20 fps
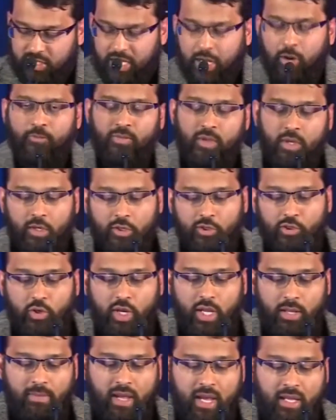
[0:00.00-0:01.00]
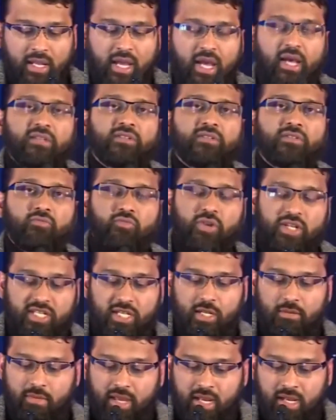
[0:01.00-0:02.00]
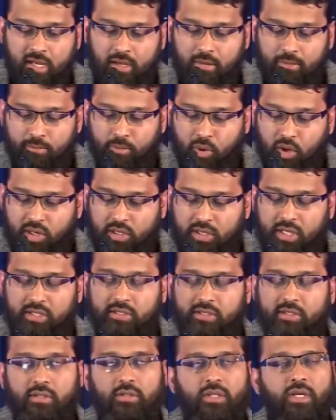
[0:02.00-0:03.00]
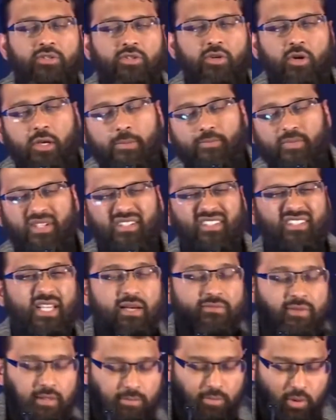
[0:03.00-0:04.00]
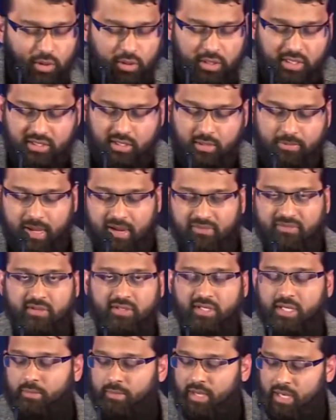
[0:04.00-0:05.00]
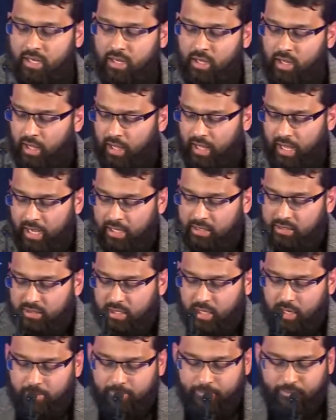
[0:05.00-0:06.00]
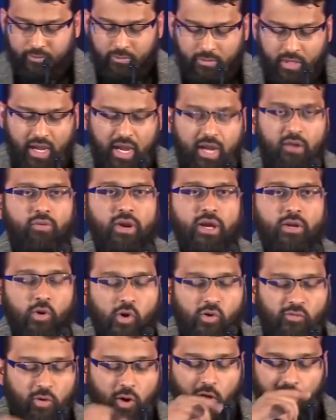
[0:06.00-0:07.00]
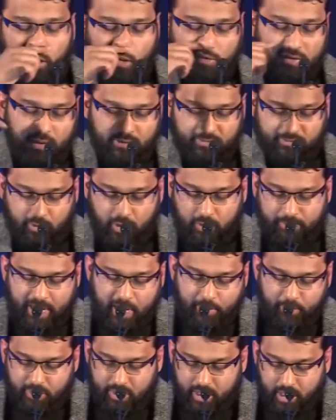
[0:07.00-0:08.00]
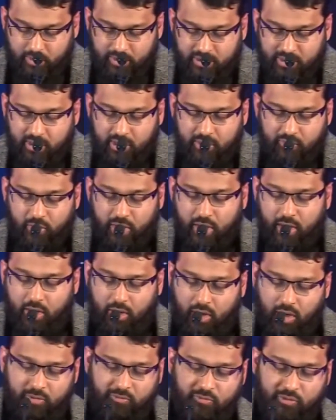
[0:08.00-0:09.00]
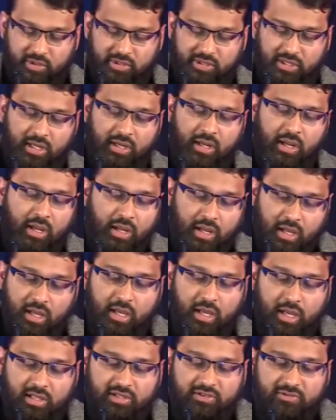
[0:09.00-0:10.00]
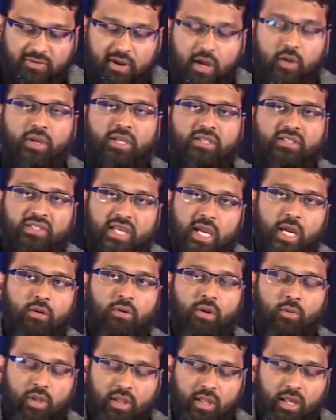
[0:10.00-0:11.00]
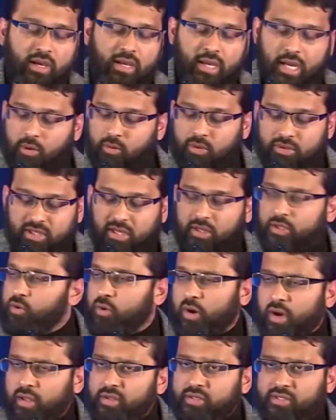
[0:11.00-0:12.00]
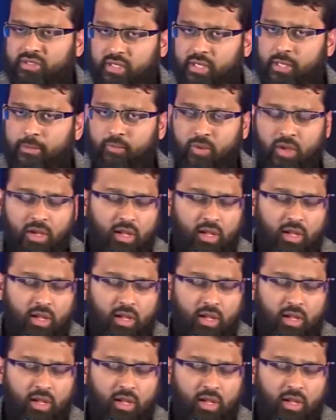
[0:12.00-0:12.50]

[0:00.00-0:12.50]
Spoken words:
Now, Juhayman has written many booklets, 7 booklets and pamphlets, not many. And I read over all of them for a paper that I was delivering at a conference. And it's very scary. Wallahi, I will tell you honestly.